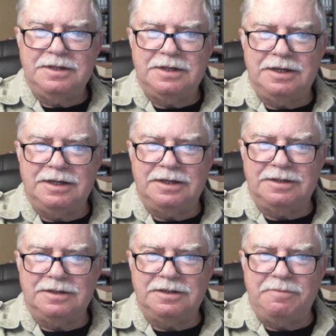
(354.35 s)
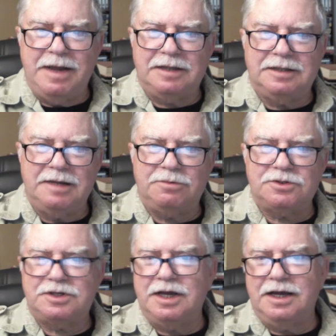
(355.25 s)
The back
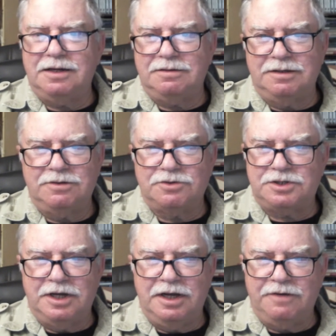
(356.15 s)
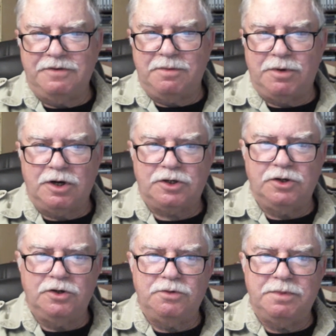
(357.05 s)
label's got legal stuff and a
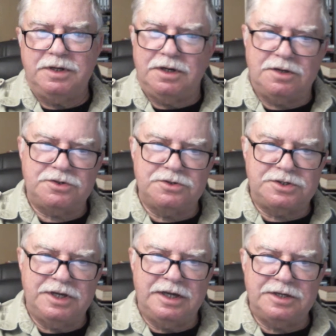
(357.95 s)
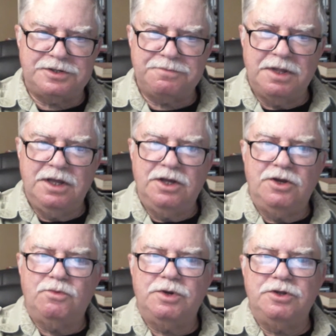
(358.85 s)
barcode, but it also says,
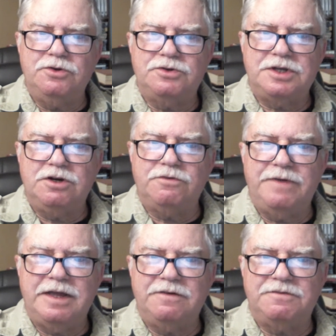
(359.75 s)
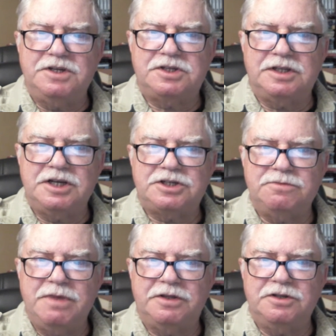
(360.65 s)
we use innovative
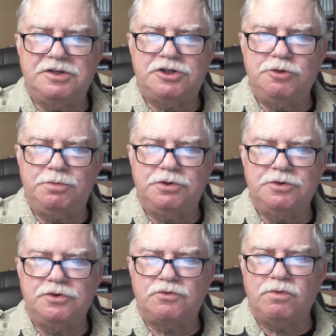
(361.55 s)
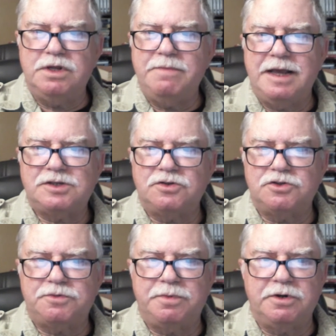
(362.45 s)
distillation methods to produce remastered
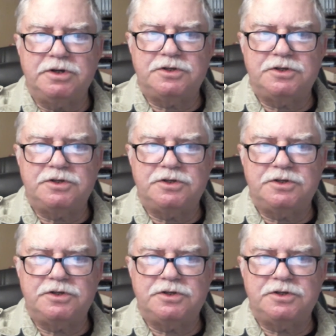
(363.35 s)
spirits